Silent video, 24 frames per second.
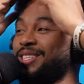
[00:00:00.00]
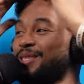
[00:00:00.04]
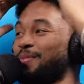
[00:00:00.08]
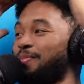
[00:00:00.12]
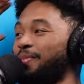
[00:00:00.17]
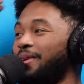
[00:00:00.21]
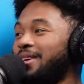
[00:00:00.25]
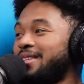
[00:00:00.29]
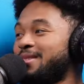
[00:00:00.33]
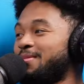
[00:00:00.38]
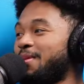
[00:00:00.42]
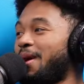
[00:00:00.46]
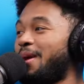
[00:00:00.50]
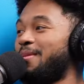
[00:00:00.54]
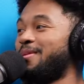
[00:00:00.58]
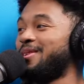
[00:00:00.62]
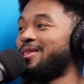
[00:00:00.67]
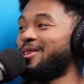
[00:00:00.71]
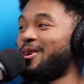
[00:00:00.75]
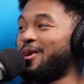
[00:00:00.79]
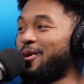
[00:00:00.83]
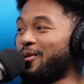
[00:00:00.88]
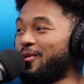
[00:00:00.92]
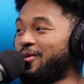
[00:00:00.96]
SpongeBob
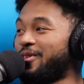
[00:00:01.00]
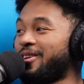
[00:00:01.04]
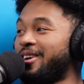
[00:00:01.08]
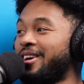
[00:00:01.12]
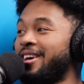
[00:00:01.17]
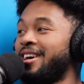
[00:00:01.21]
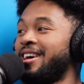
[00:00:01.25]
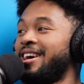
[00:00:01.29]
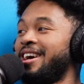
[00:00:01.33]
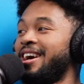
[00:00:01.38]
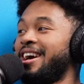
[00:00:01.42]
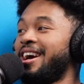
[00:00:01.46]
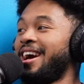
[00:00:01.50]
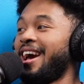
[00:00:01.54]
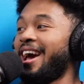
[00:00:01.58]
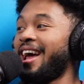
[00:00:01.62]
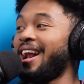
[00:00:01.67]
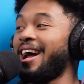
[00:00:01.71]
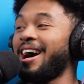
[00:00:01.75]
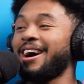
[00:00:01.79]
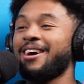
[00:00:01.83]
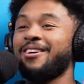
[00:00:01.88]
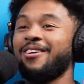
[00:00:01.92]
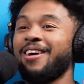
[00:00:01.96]
is over.
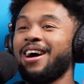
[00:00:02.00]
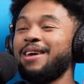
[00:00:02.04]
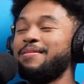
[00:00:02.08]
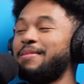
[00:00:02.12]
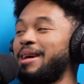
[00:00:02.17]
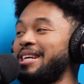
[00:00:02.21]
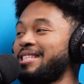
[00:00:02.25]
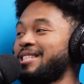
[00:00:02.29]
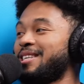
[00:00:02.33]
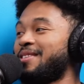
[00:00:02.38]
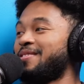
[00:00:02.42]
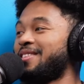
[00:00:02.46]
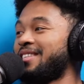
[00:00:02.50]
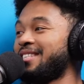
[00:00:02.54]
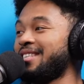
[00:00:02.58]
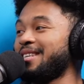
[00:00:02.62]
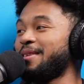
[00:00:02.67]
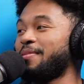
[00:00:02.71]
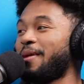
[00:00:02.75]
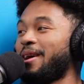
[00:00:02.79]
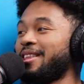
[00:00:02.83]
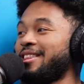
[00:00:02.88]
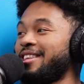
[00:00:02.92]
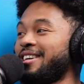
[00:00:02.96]
And I cried myself to
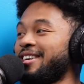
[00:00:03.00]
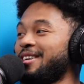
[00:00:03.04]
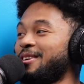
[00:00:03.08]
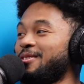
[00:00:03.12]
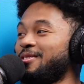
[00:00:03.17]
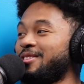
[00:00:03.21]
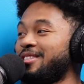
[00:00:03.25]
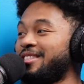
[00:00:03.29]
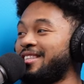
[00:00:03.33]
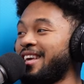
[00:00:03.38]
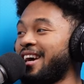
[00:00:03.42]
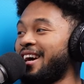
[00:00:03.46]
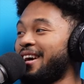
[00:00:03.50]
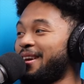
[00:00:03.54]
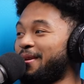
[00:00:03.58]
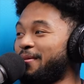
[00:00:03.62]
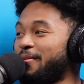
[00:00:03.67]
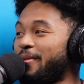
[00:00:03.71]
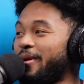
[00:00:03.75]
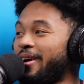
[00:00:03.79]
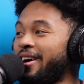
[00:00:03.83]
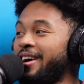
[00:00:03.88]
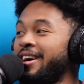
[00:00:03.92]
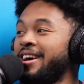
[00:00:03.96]
sleep. I thought he was dead,
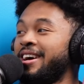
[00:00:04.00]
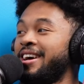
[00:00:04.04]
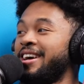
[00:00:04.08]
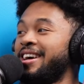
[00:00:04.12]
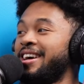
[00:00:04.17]
bruh.